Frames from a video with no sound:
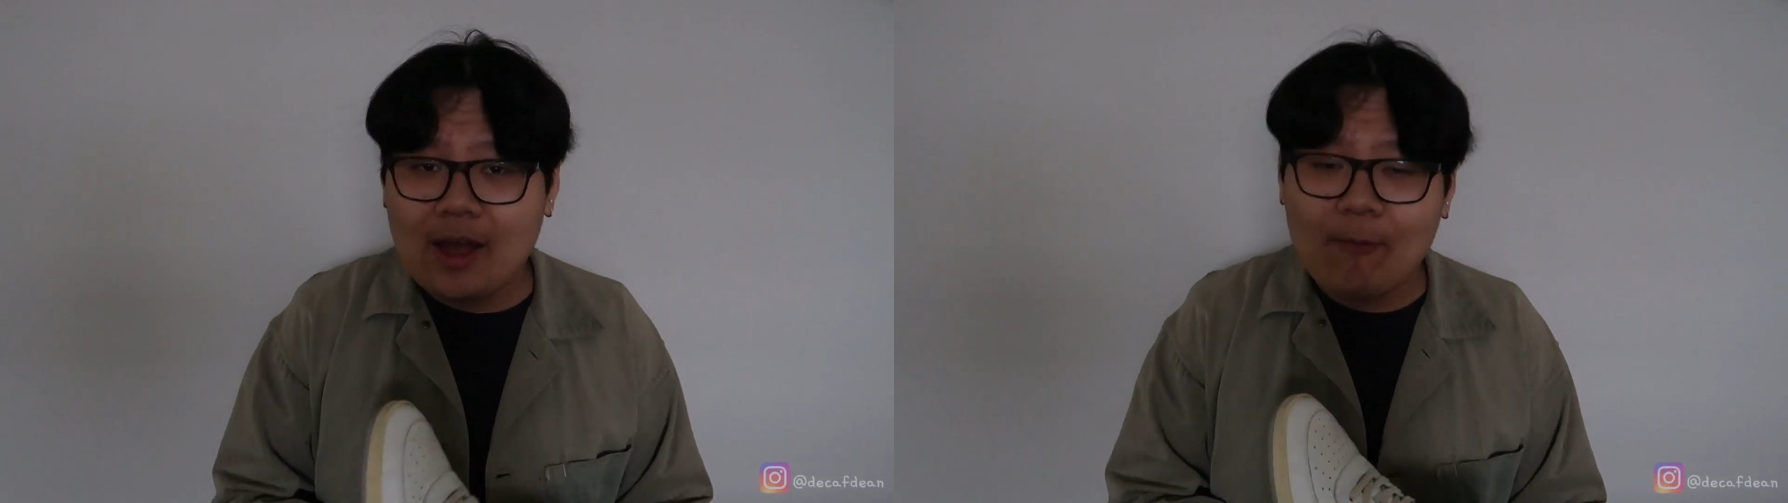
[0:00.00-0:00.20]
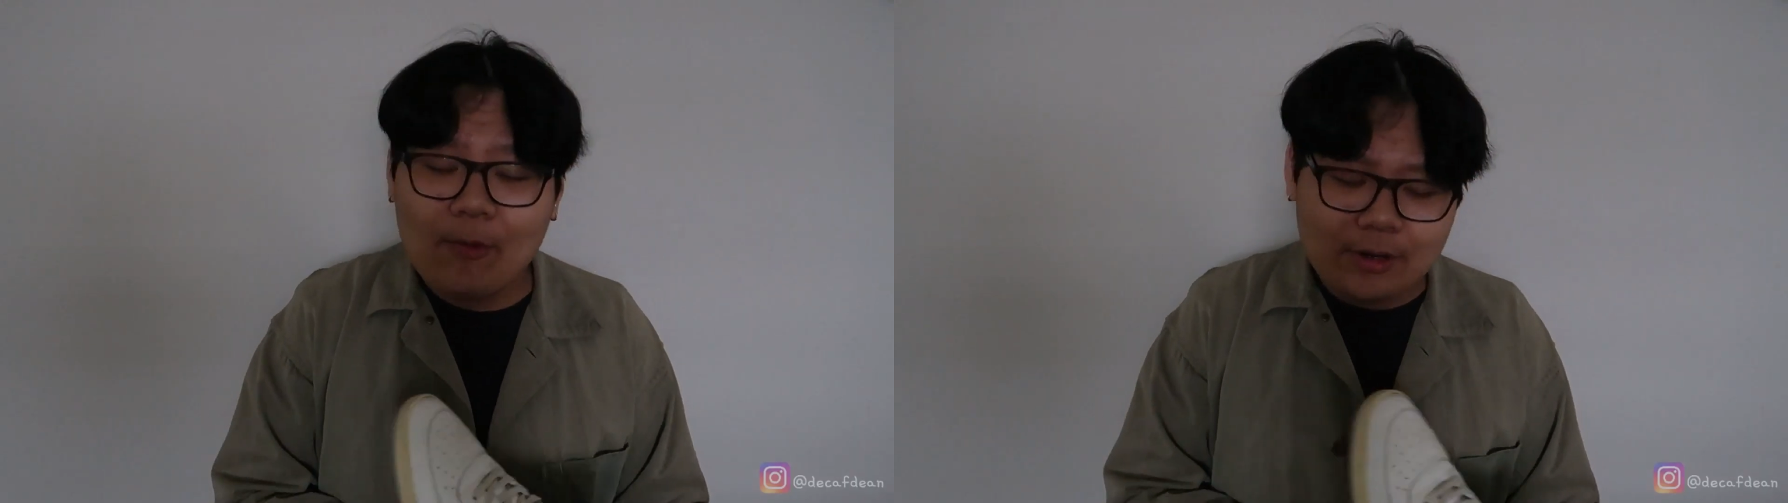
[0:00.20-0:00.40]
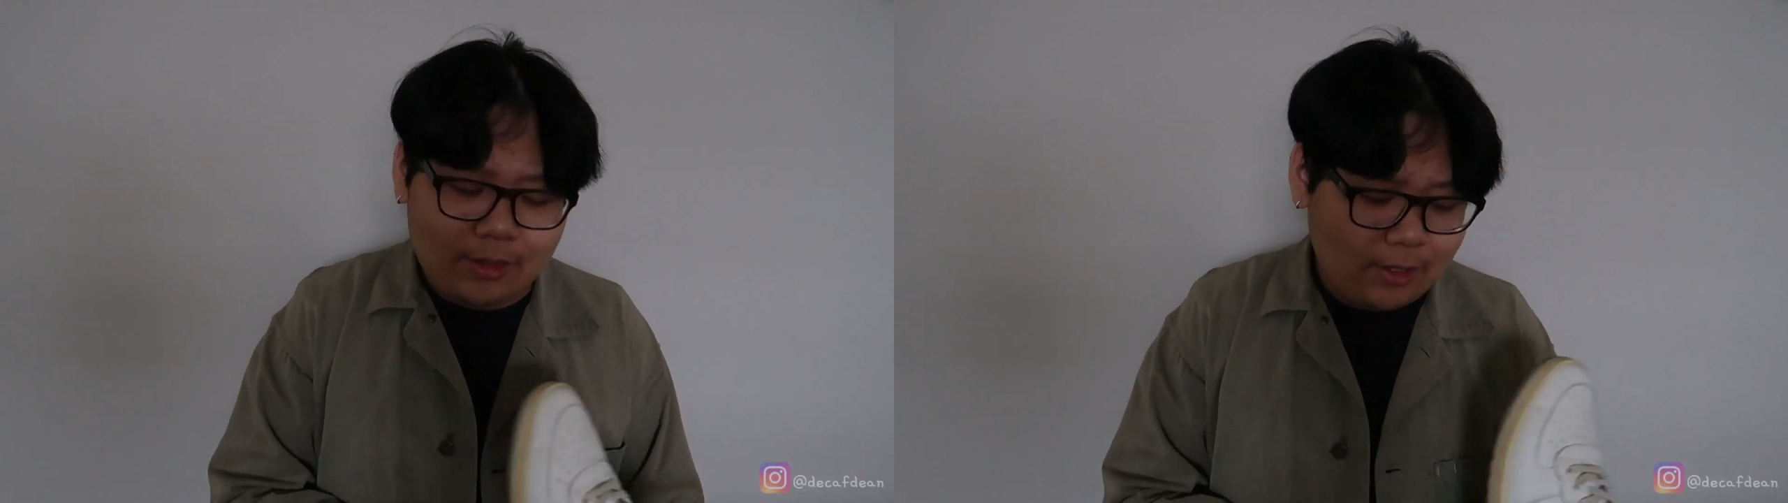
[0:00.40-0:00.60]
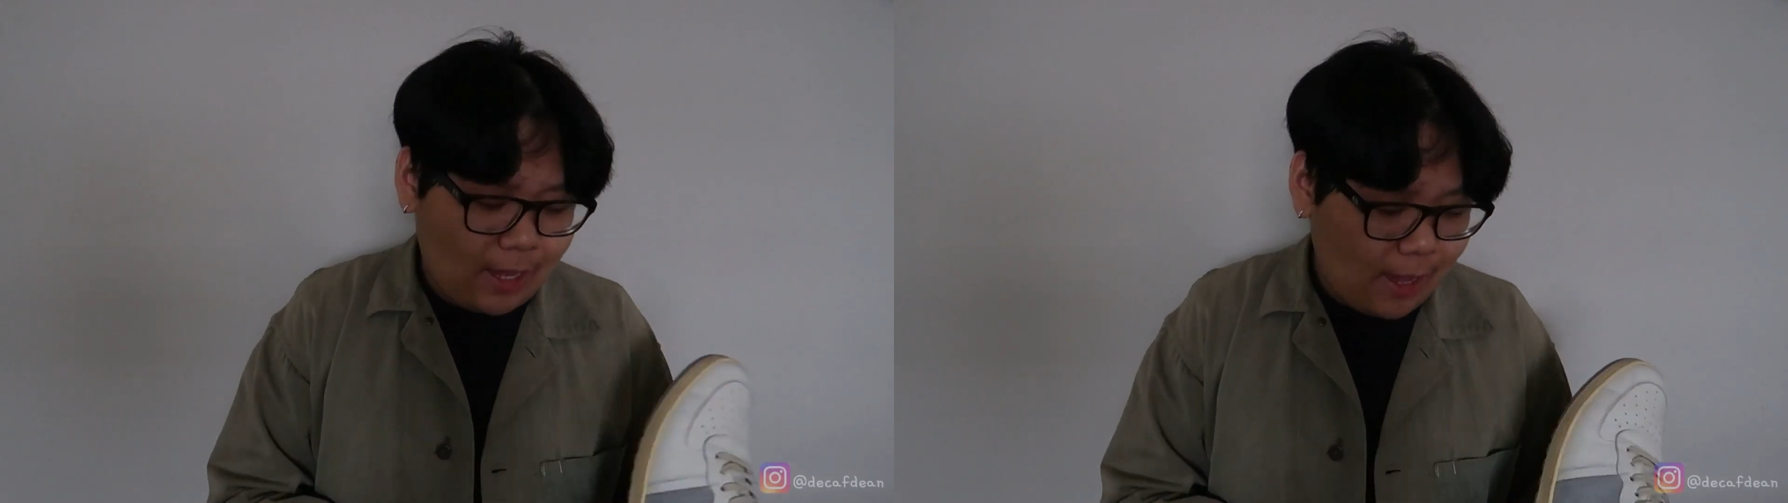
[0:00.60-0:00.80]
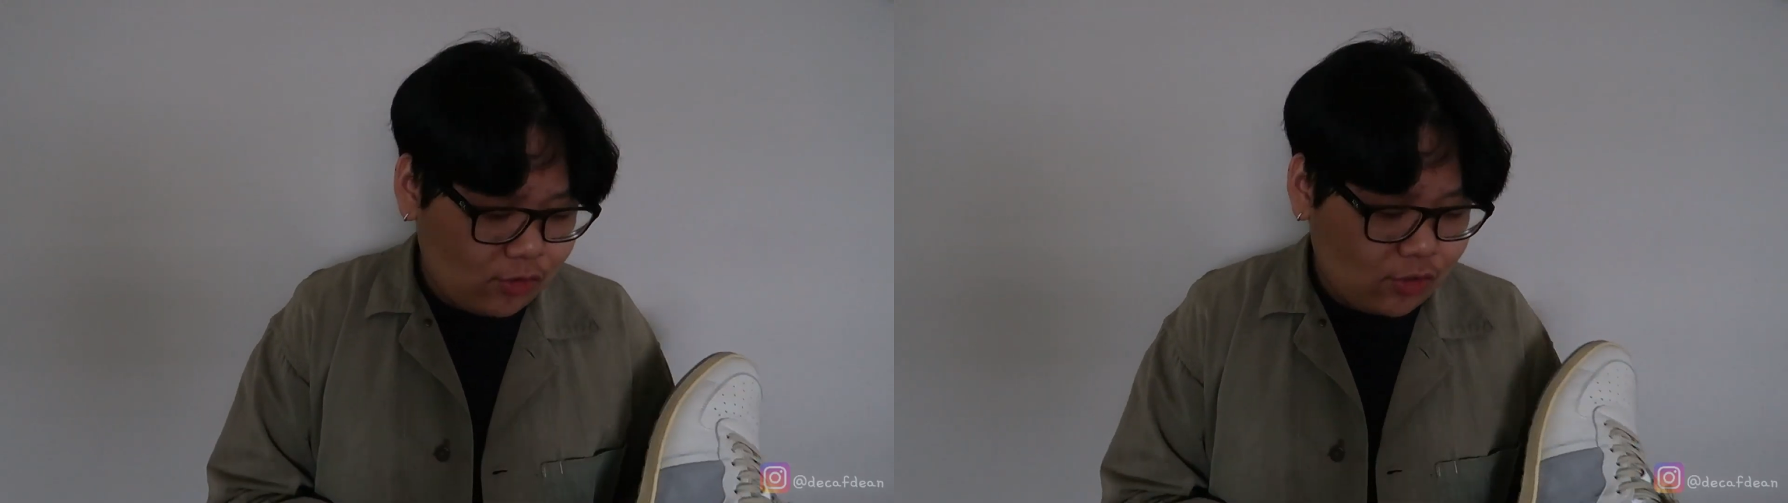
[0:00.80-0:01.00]
I wanted
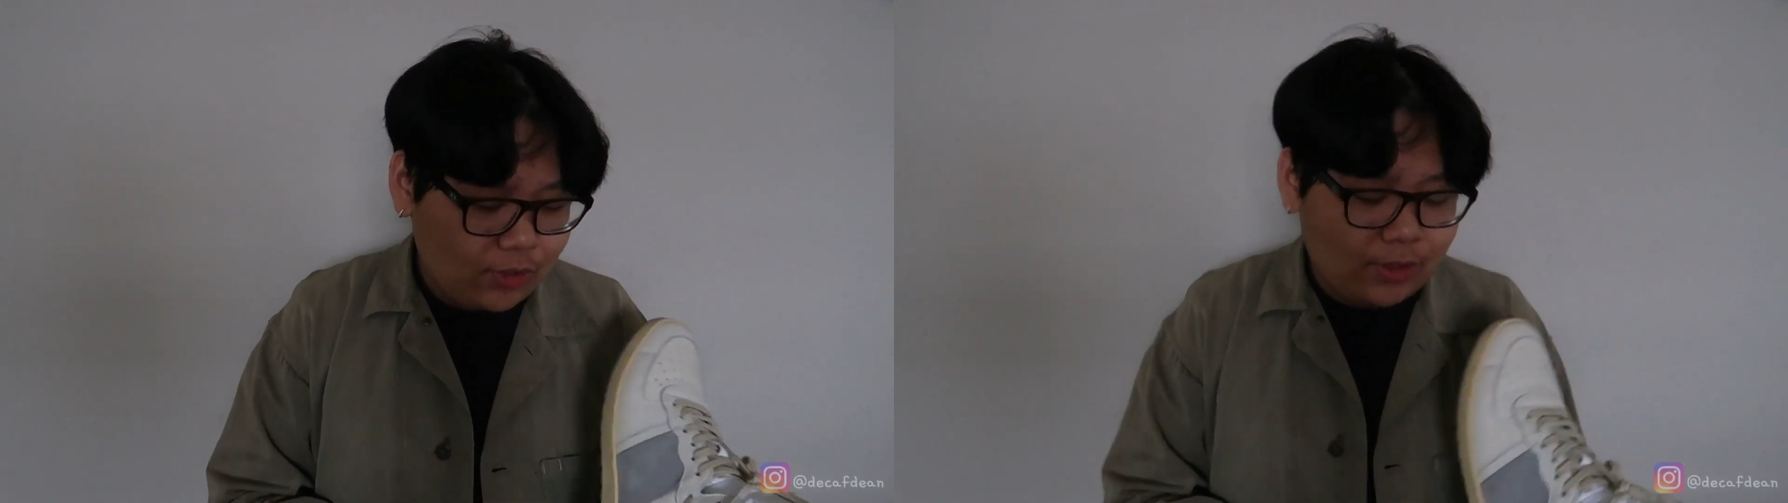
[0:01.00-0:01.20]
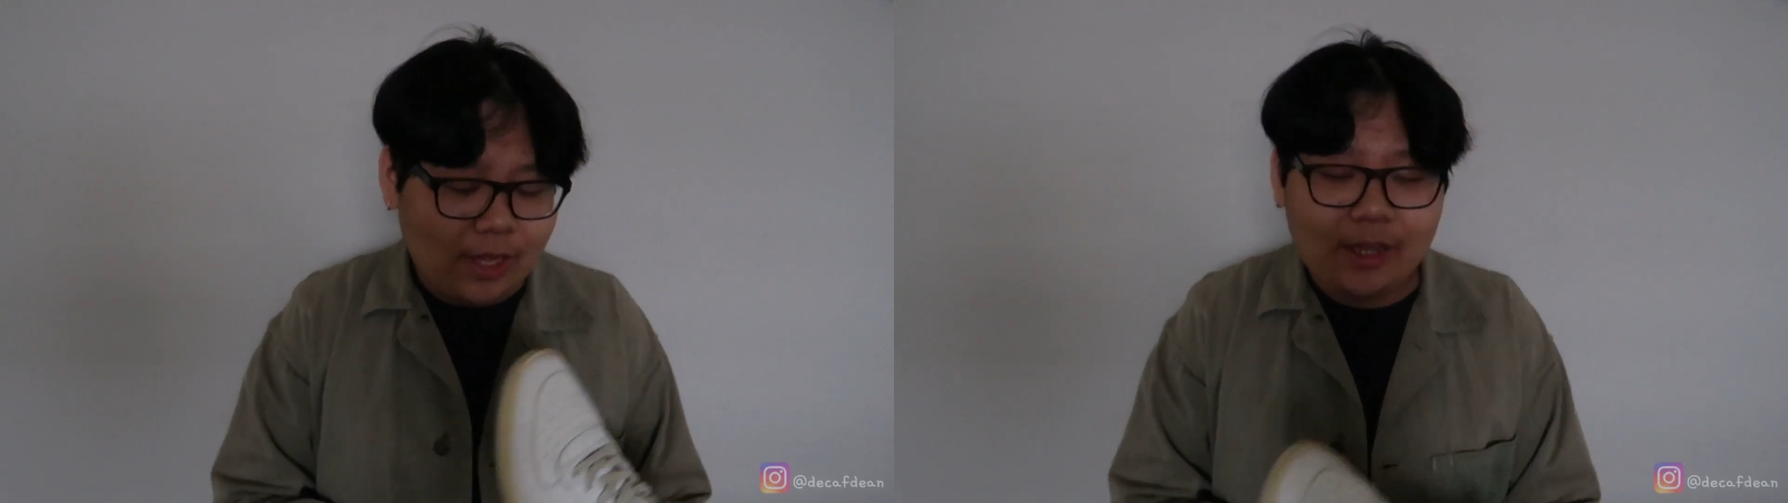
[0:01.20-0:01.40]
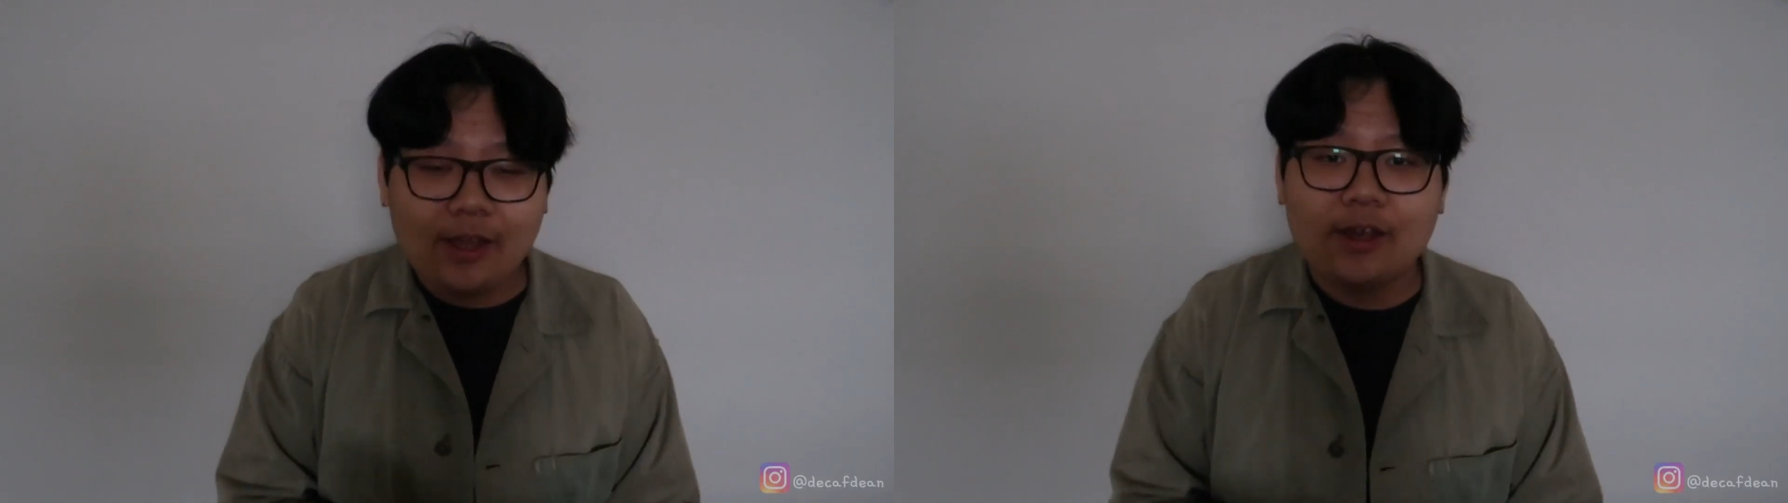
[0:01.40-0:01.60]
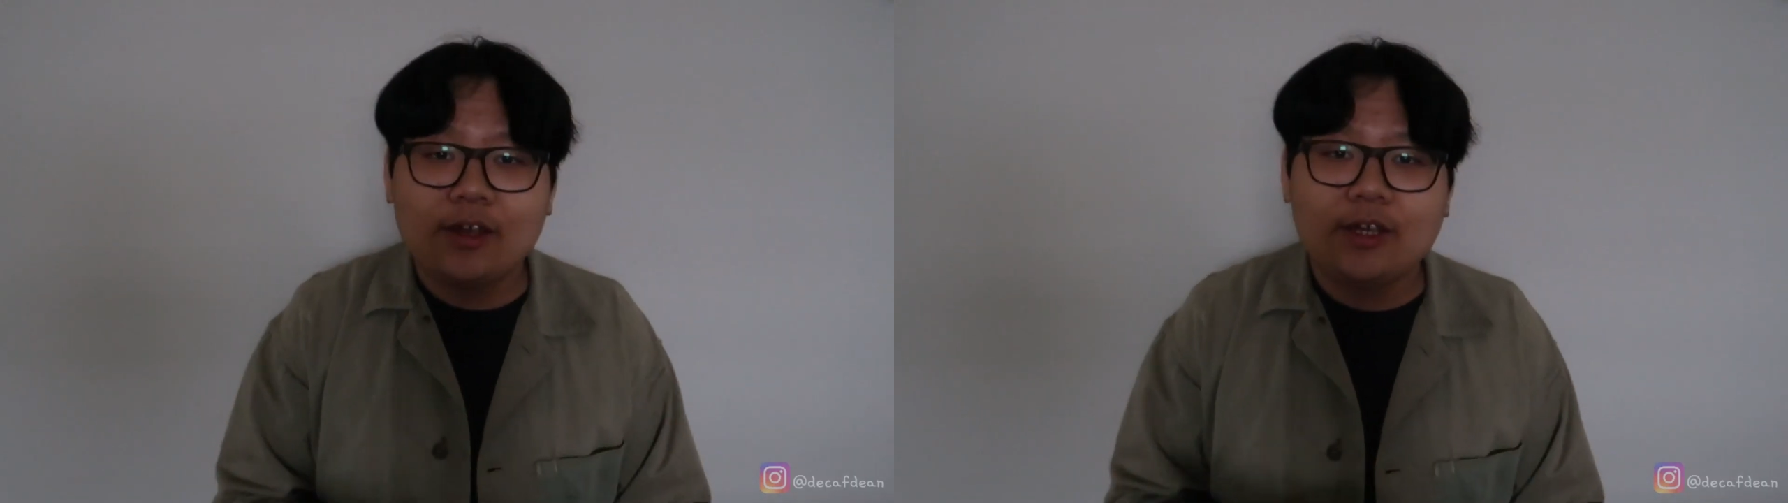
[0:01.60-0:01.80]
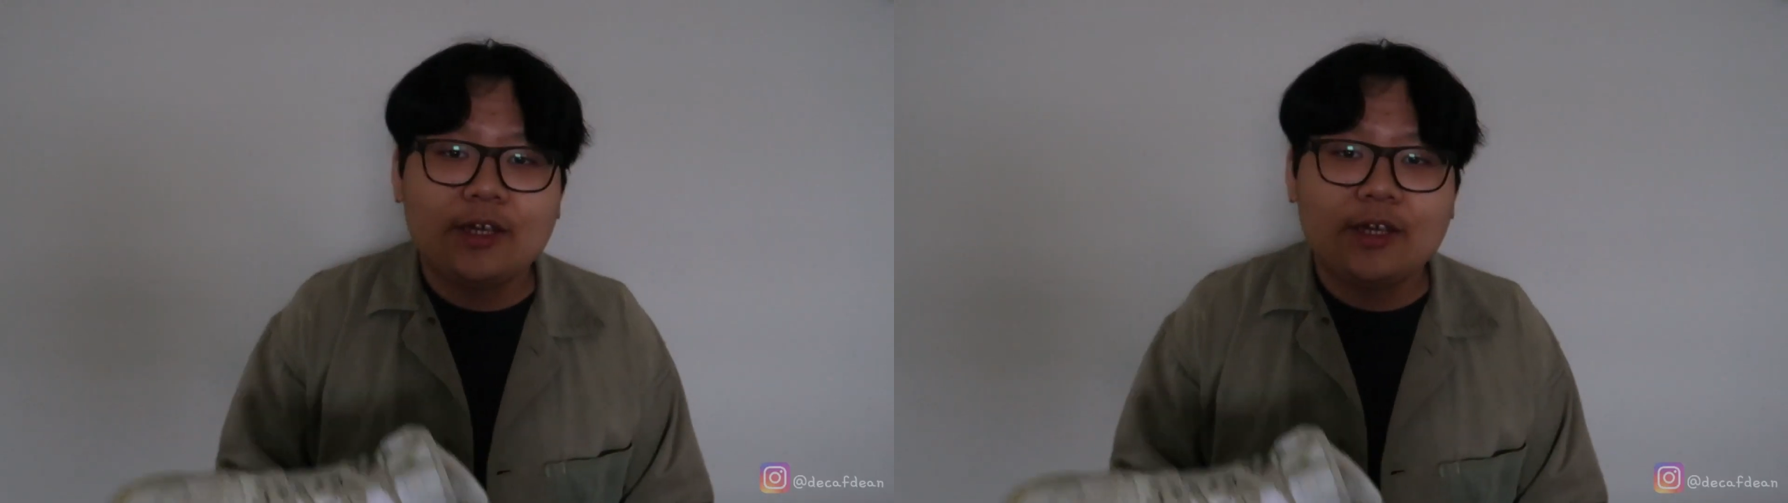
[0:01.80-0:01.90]
to actually thank